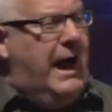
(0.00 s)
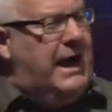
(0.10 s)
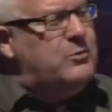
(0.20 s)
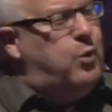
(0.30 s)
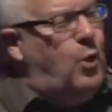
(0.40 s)

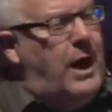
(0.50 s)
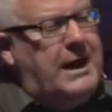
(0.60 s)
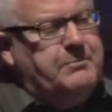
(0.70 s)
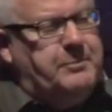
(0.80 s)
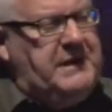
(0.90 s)
and
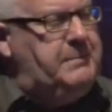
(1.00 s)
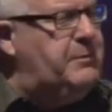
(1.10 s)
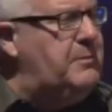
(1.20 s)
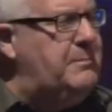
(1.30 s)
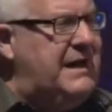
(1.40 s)
what
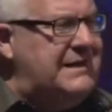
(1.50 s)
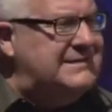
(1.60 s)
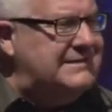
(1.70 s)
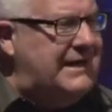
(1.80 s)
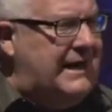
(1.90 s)
people may
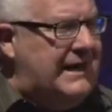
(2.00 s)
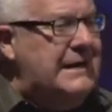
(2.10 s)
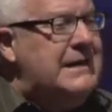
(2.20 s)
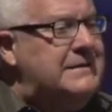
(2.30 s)
say,